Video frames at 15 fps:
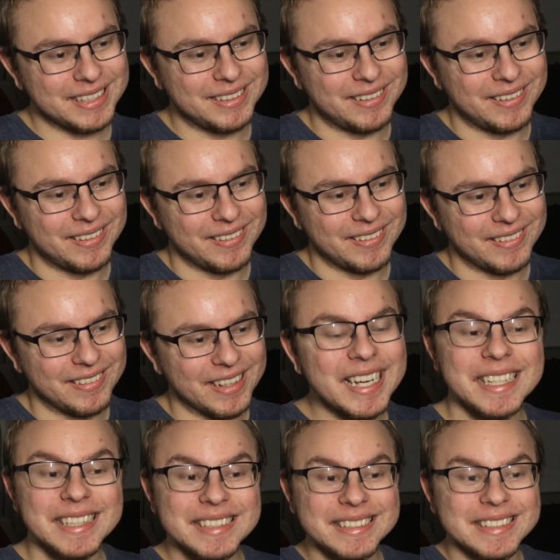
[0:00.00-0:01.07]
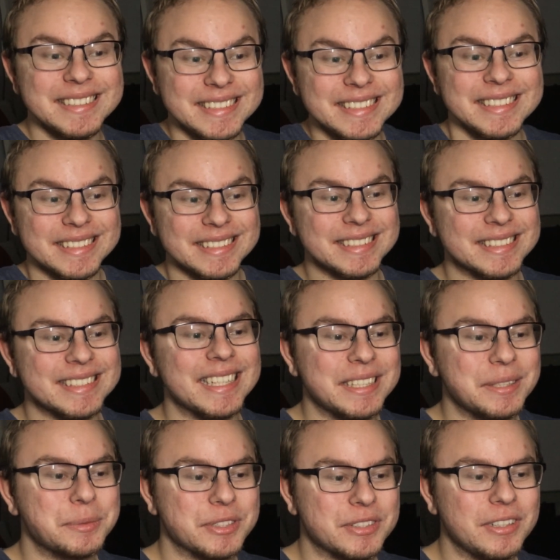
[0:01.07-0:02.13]
Oh, and this is
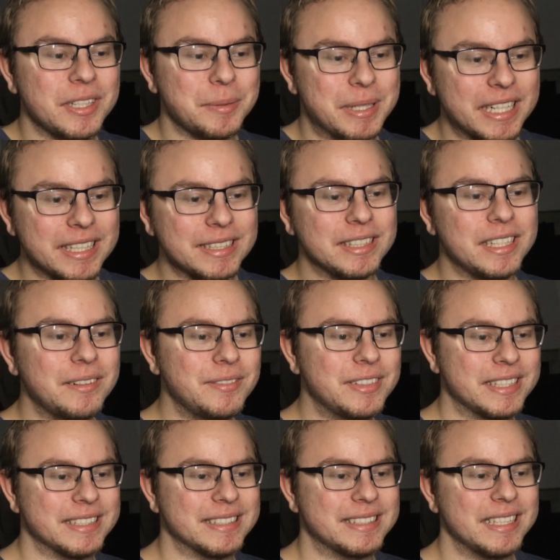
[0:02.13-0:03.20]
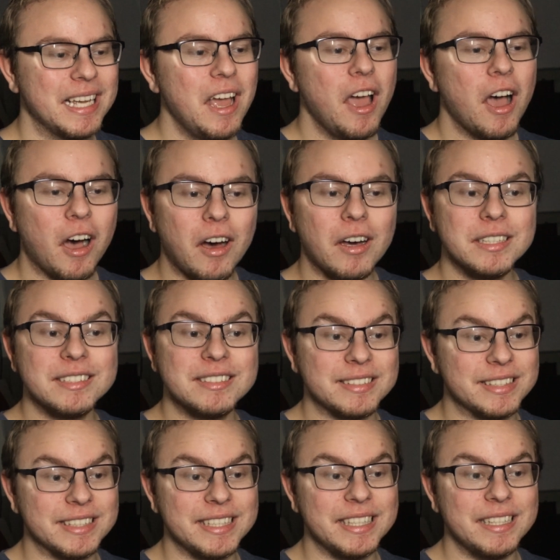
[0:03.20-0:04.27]
exactly what I'm talking about. I love this.
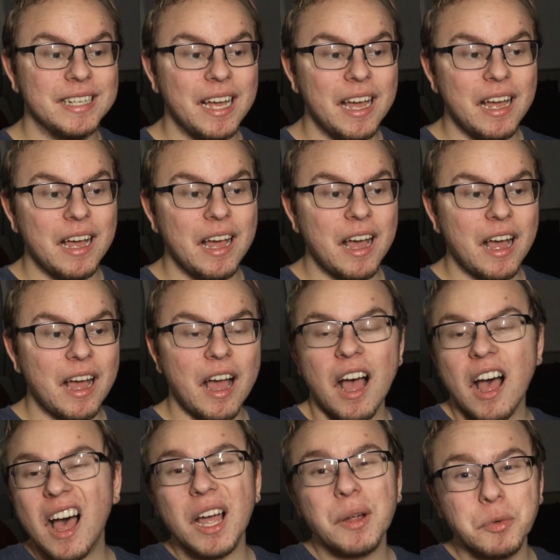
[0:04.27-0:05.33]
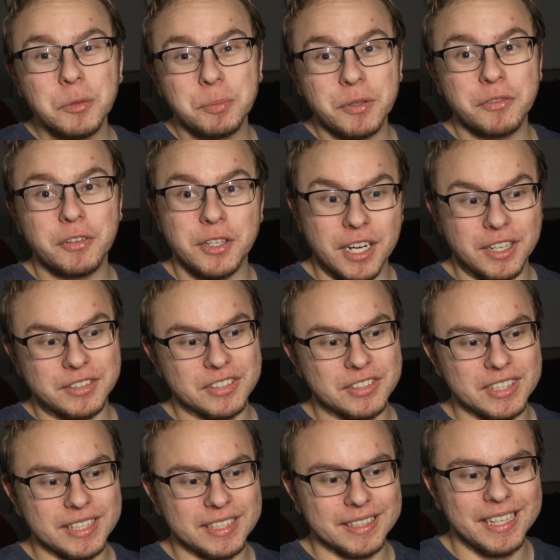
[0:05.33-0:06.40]
Honestly, I would prefer not to
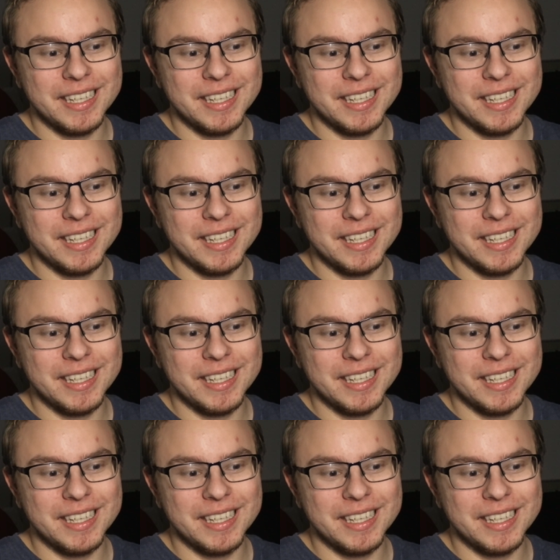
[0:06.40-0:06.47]
see